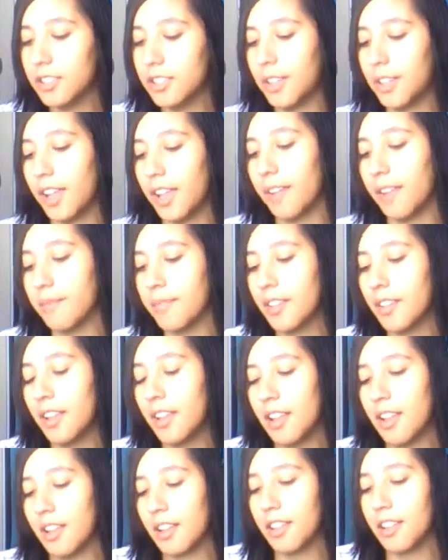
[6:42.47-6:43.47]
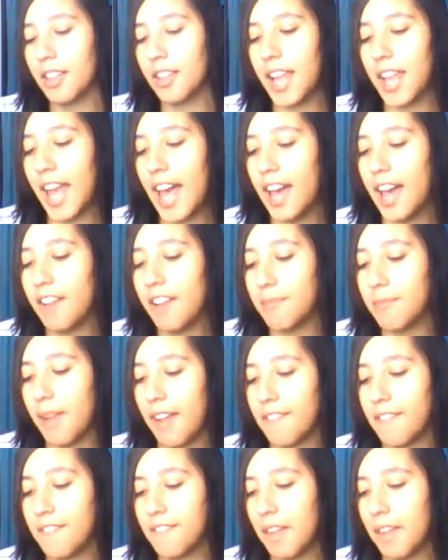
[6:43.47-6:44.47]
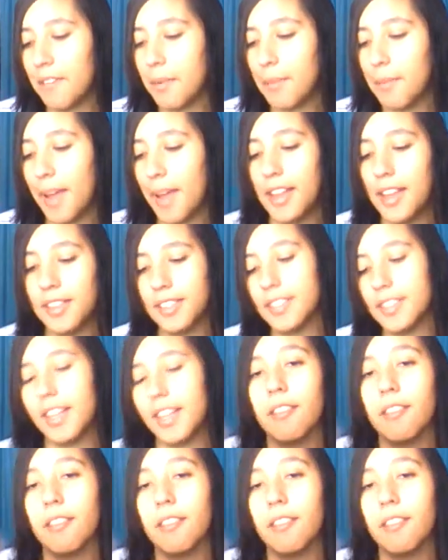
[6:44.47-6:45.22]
so yeah. Then I have my favorite pens.